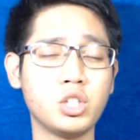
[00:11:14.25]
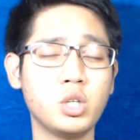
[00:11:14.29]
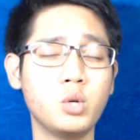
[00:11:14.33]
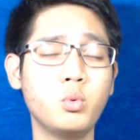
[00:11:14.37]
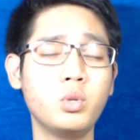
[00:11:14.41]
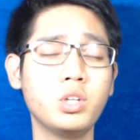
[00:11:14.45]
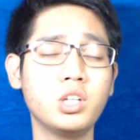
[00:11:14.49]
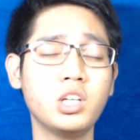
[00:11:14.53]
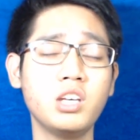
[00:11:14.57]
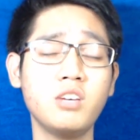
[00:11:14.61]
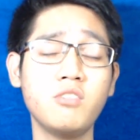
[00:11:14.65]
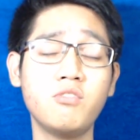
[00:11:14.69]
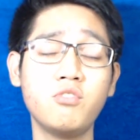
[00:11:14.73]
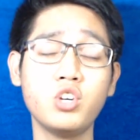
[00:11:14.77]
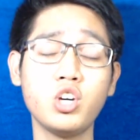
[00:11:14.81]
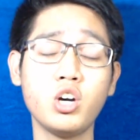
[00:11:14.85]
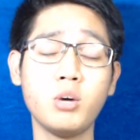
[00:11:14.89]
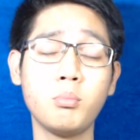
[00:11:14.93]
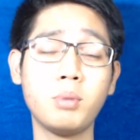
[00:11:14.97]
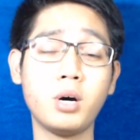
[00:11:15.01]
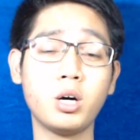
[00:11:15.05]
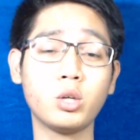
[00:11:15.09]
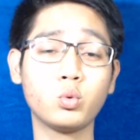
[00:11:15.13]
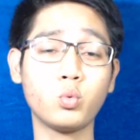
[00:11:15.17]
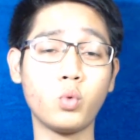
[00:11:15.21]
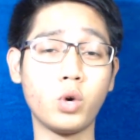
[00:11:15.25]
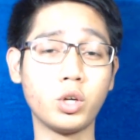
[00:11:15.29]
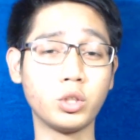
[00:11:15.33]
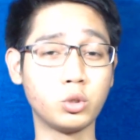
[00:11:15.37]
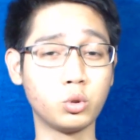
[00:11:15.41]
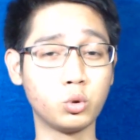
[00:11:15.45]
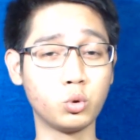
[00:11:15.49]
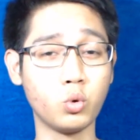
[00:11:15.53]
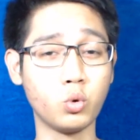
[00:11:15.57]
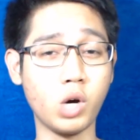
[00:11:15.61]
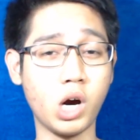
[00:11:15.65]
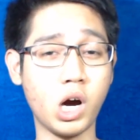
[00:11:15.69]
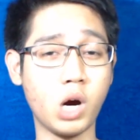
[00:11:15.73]
It will give you about 1 to
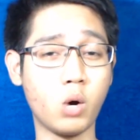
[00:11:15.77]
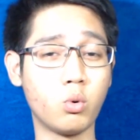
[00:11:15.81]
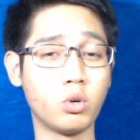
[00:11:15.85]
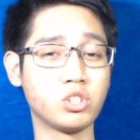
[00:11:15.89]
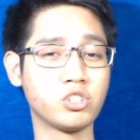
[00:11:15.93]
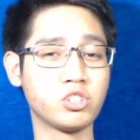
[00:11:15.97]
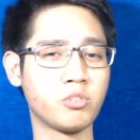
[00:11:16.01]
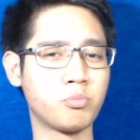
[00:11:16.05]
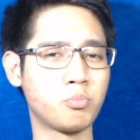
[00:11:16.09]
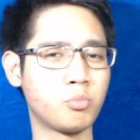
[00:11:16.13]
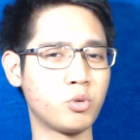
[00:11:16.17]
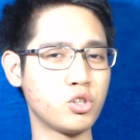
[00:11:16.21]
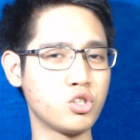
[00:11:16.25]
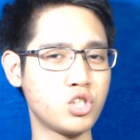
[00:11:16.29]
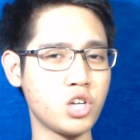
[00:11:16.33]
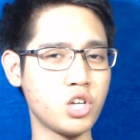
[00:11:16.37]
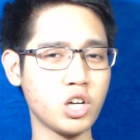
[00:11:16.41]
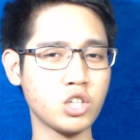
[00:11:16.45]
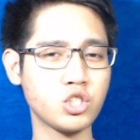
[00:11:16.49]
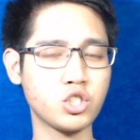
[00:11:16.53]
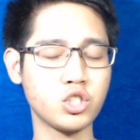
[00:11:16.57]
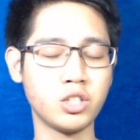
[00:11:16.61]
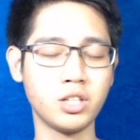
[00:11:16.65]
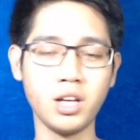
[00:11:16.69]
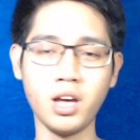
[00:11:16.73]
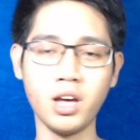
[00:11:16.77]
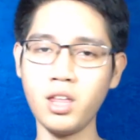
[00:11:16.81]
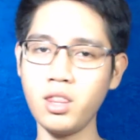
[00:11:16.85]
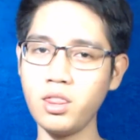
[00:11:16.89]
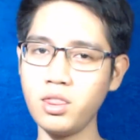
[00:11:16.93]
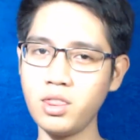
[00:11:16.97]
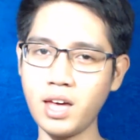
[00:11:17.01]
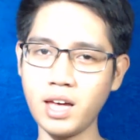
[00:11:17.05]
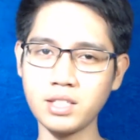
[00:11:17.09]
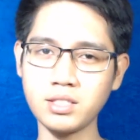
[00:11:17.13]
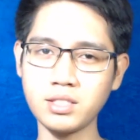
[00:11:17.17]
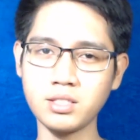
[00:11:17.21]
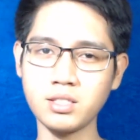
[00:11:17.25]
2 hours of projection, and
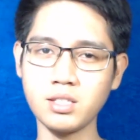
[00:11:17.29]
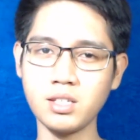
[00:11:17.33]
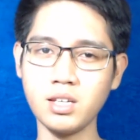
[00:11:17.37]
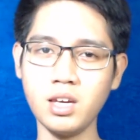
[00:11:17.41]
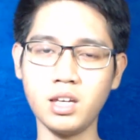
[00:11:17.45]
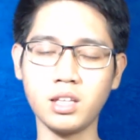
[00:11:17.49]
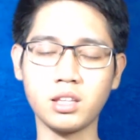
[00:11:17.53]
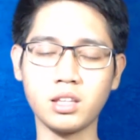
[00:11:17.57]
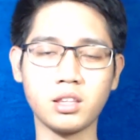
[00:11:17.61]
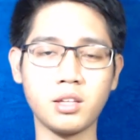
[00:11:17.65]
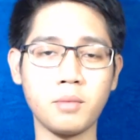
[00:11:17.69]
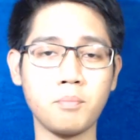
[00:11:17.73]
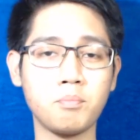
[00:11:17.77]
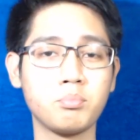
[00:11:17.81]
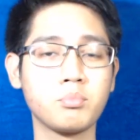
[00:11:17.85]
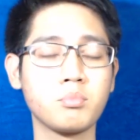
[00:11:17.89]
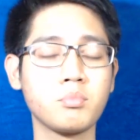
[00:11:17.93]
that's it.